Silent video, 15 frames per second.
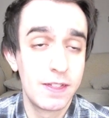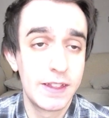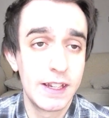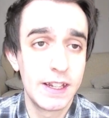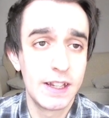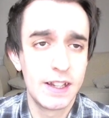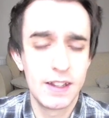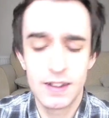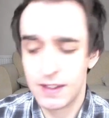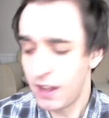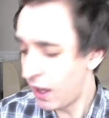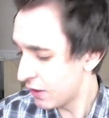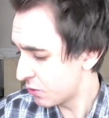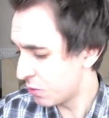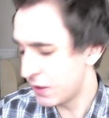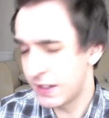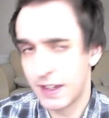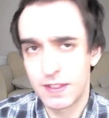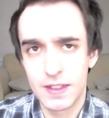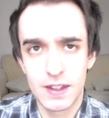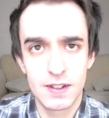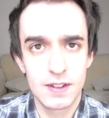the last one
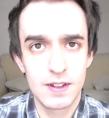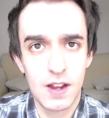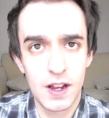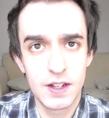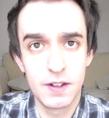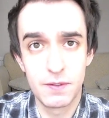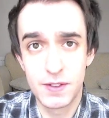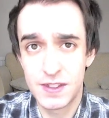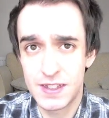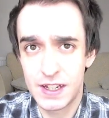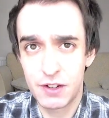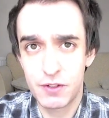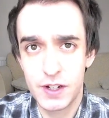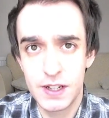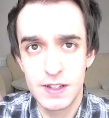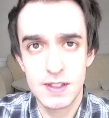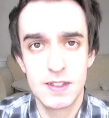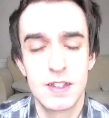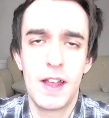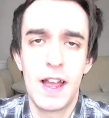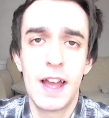in this kind of series,